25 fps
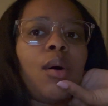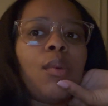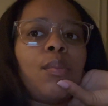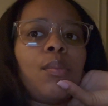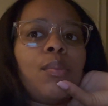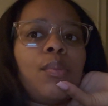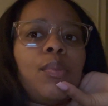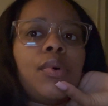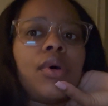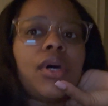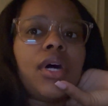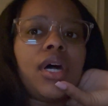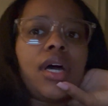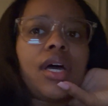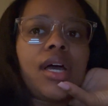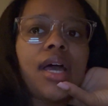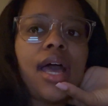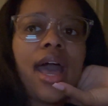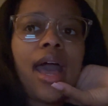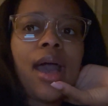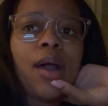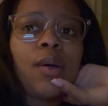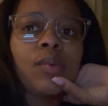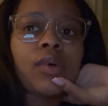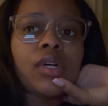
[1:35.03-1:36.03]
but
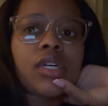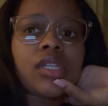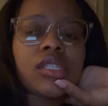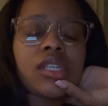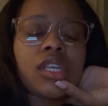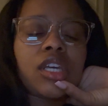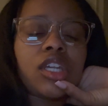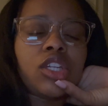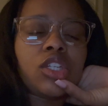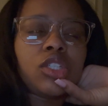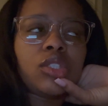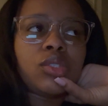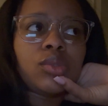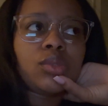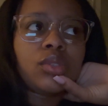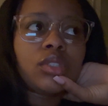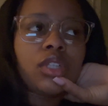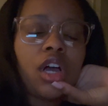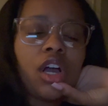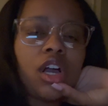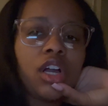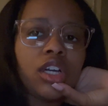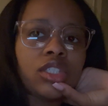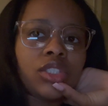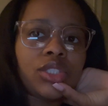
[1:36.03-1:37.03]
I was gonna do
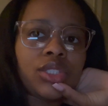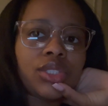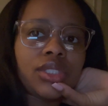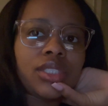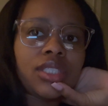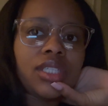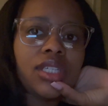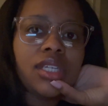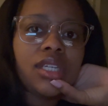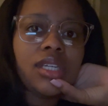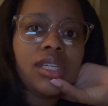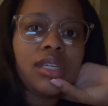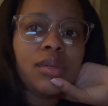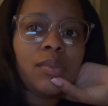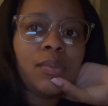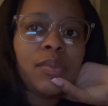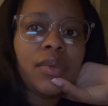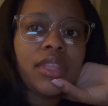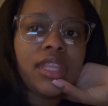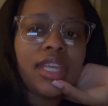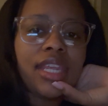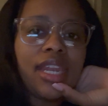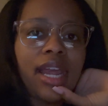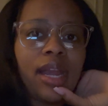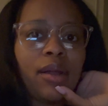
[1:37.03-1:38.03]
laundry,
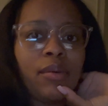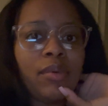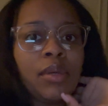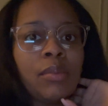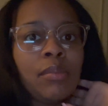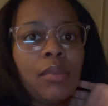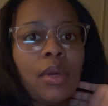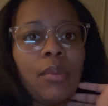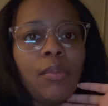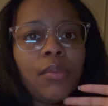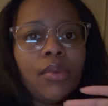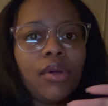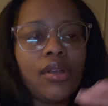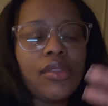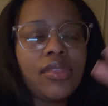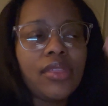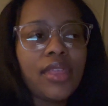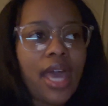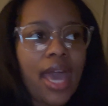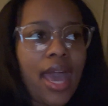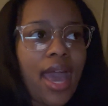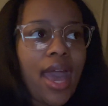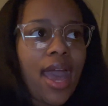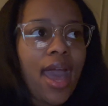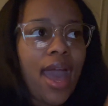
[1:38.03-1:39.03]
but then I remembered
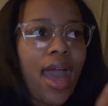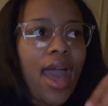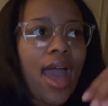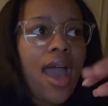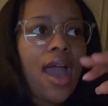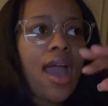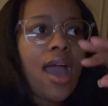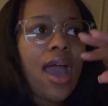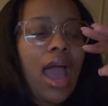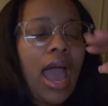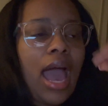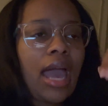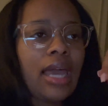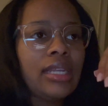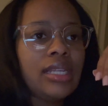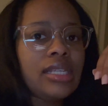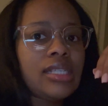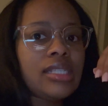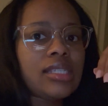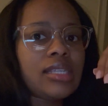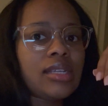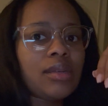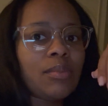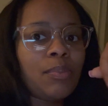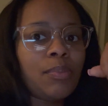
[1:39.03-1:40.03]
that I
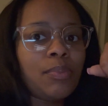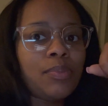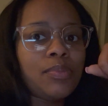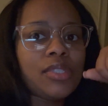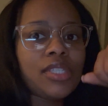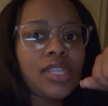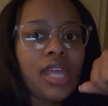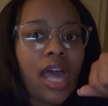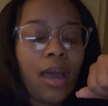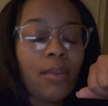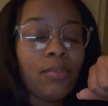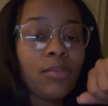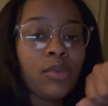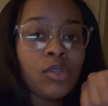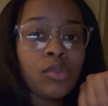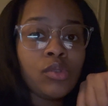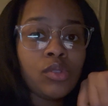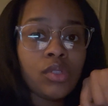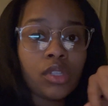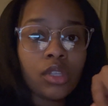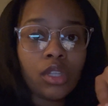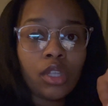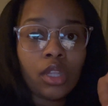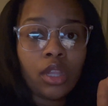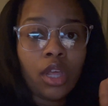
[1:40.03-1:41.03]
need to stop
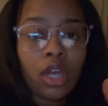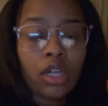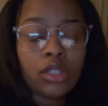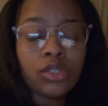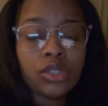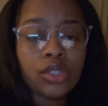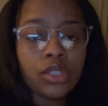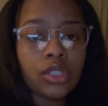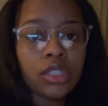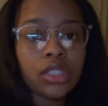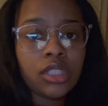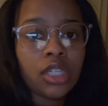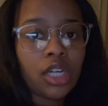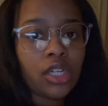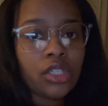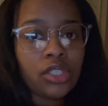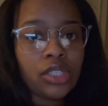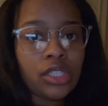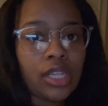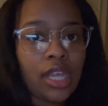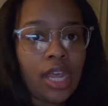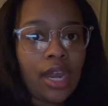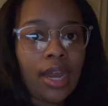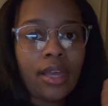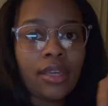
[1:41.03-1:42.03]
using the laundry
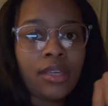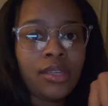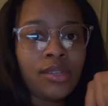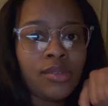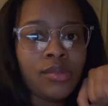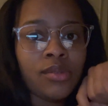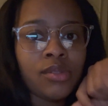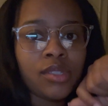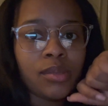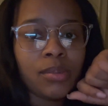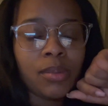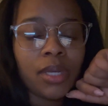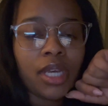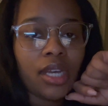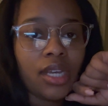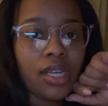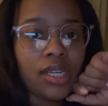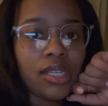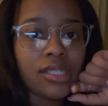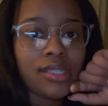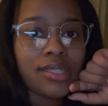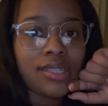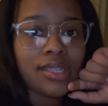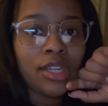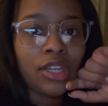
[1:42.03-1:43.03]
detergent that I use
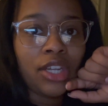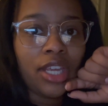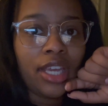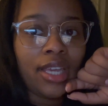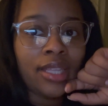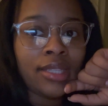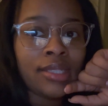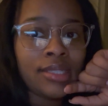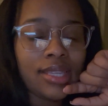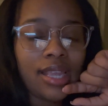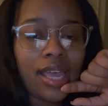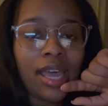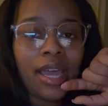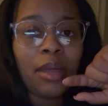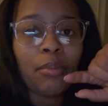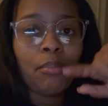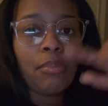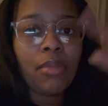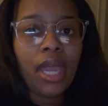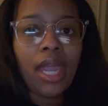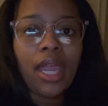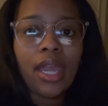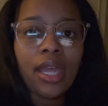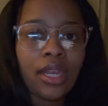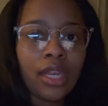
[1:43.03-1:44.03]
because it's like
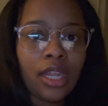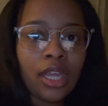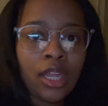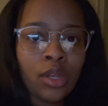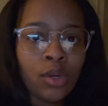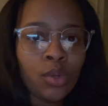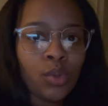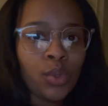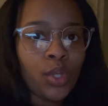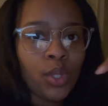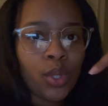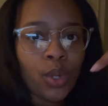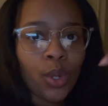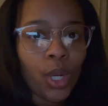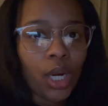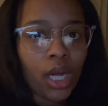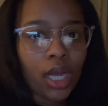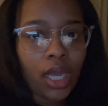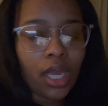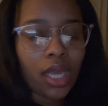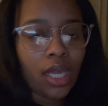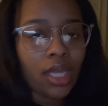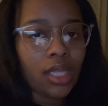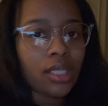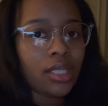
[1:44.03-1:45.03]
banned in New
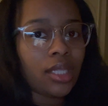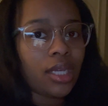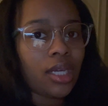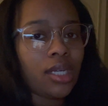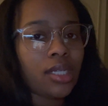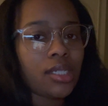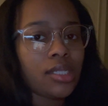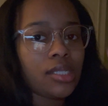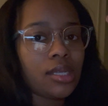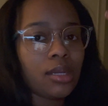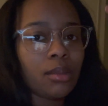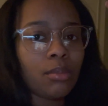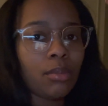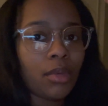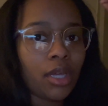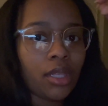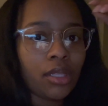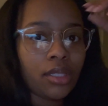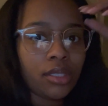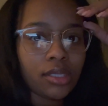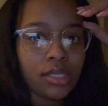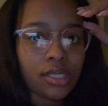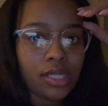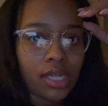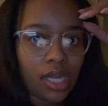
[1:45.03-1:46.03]
York and like some
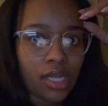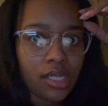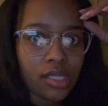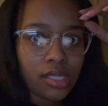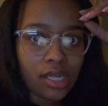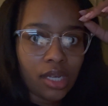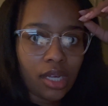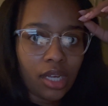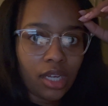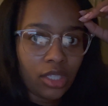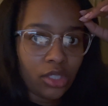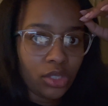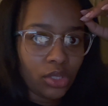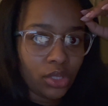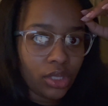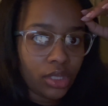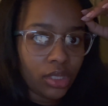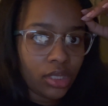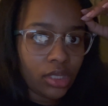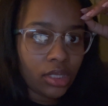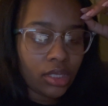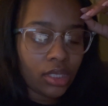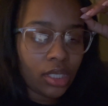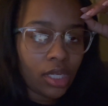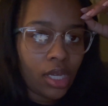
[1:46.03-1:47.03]
other states and
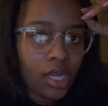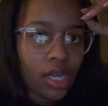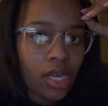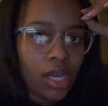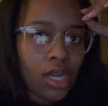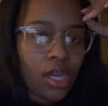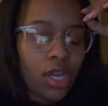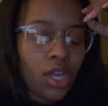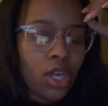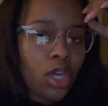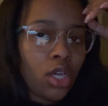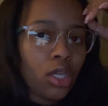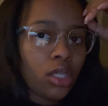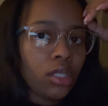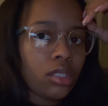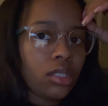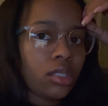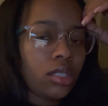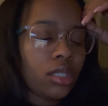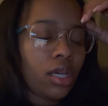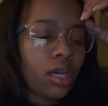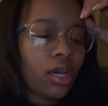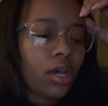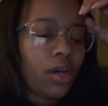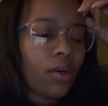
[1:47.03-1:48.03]
countries.
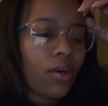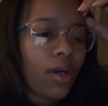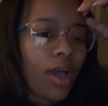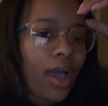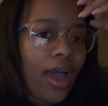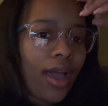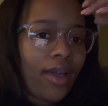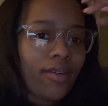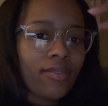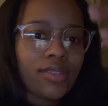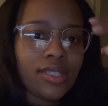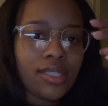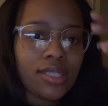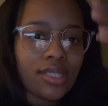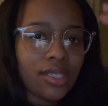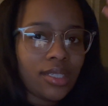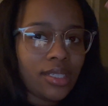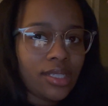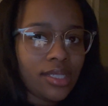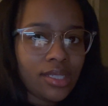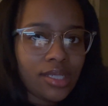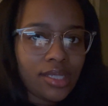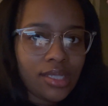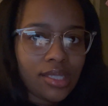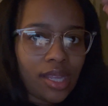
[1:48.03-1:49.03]
So I obviously
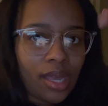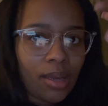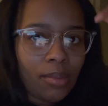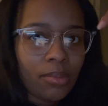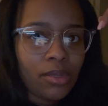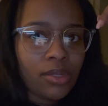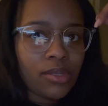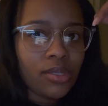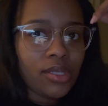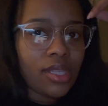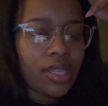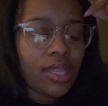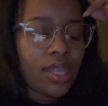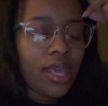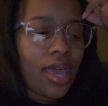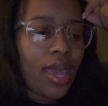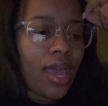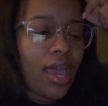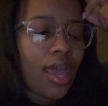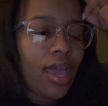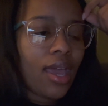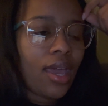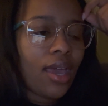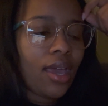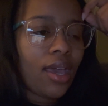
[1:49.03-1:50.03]
need to stop using that.